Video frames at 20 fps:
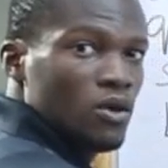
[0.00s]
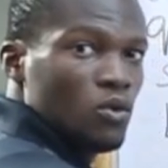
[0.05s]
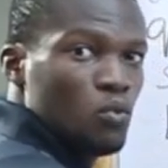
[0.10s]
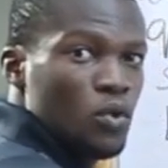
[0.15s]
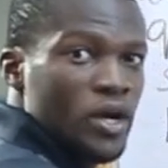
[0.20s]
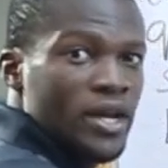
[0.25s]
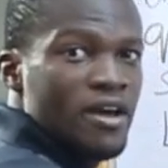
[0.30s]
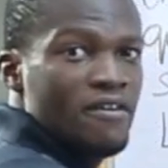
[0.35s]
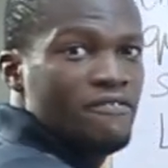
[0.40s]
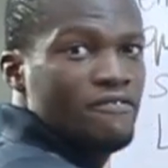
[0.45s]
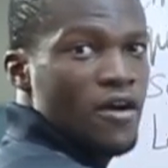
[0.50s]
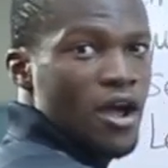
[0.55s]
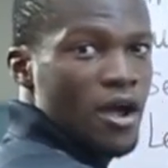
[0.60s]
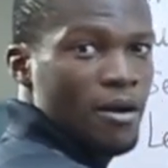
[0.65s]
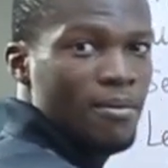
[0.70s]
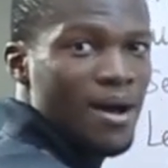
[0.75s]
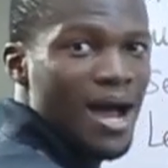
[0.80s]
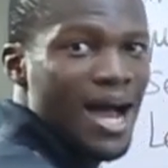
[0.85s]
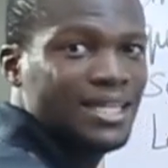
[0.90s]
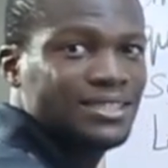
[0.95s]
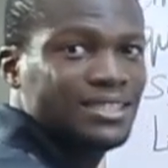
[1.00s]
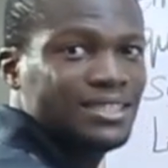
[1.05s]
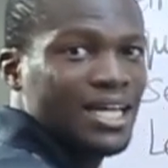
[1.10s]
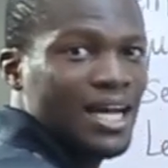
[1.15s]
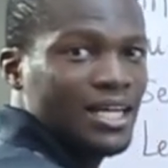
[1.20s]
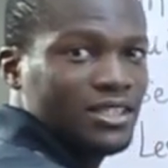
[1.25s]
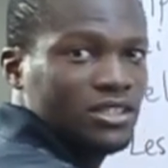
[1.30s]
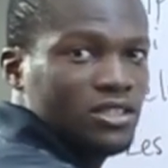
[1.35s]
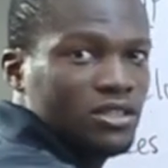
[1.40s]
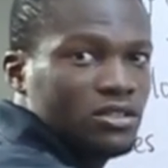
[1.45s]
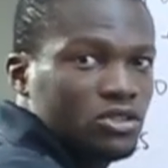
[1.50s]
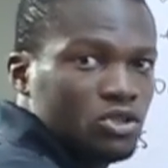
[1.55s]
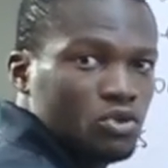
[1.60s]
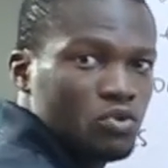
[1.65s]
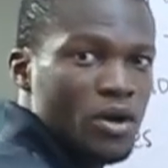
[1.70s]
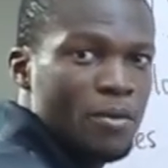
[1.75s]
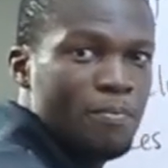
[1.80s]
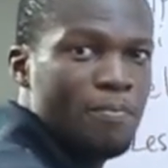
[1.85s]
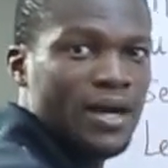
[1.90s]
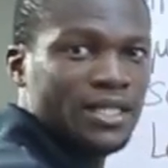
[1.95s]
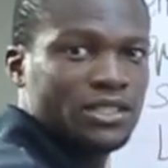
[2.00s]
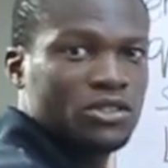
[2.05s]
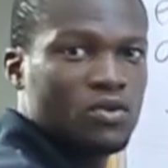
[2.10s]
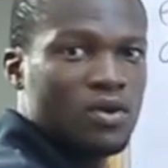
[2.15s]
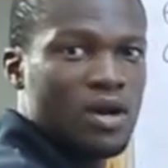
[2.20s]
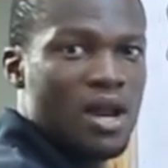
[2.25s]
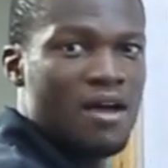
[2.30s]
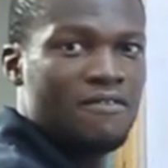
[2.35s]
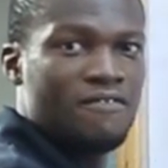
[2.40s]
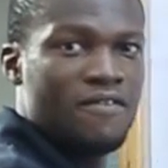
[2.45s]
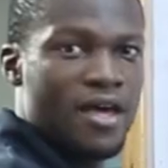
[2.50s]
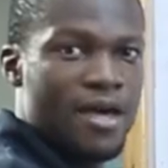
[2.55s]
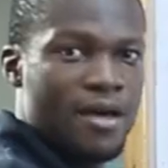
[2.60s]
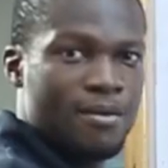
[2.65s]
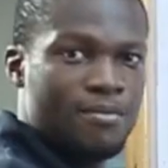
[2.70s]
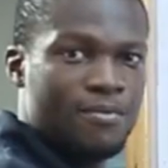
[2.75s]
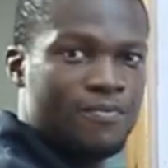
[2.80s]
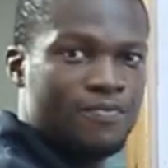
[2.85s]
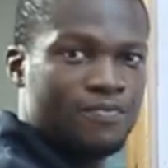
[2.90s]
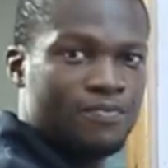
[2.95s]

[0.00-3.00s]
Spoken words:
with a verb attached to a particular verb,